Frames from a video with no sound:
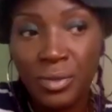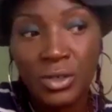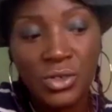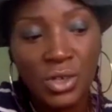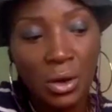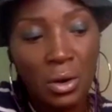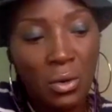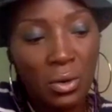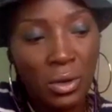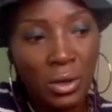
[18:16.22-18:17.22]

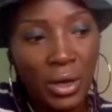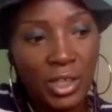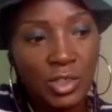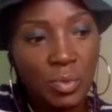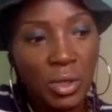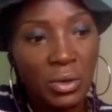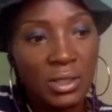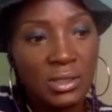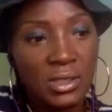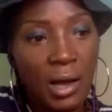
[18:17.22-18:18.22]
So HBO at
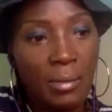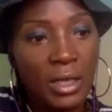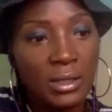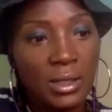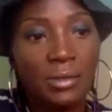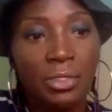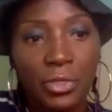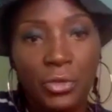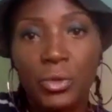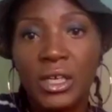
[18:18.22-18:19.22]
the time had done
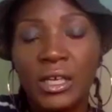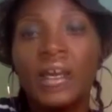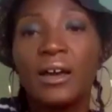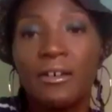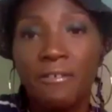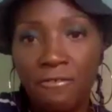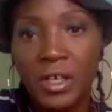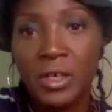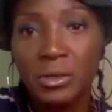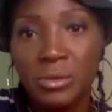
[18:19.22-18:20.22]
3
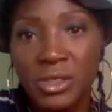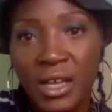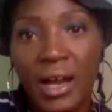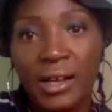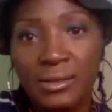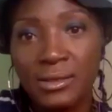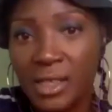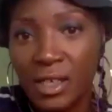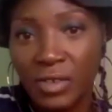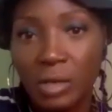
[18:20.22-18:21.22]
films, not
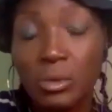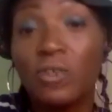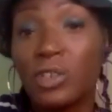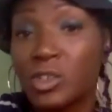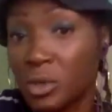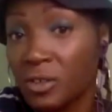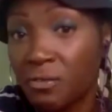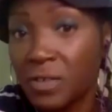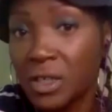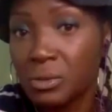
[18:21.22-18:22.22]
TV movies, but
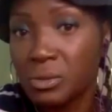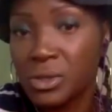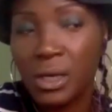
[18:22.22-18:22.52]
films.